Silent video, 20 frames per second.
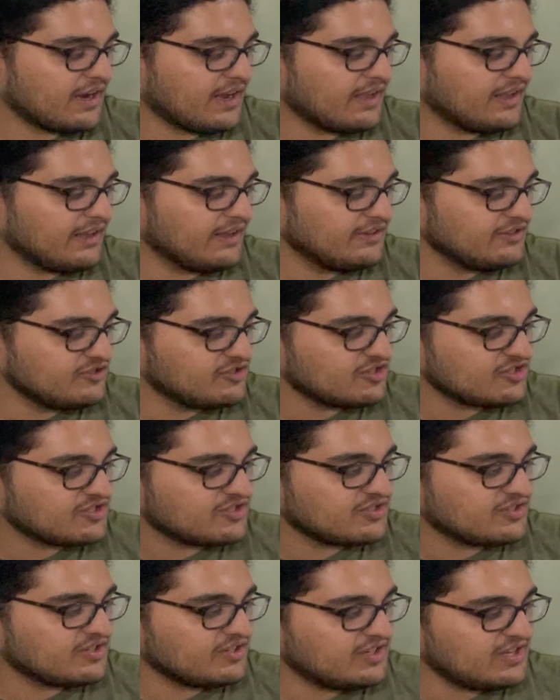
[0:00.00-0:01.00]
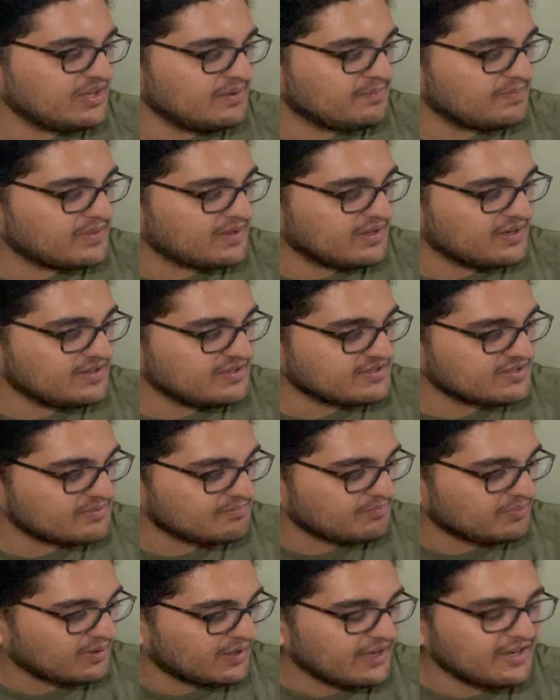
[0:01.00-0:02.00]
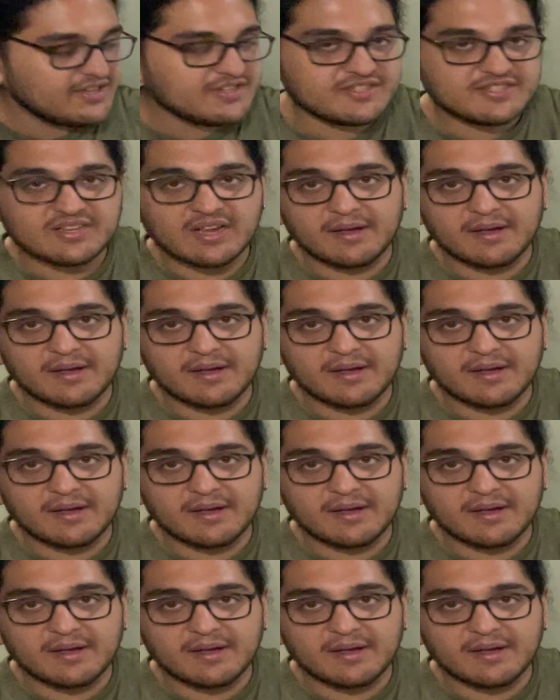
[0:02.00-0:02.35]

And just to keep things in place,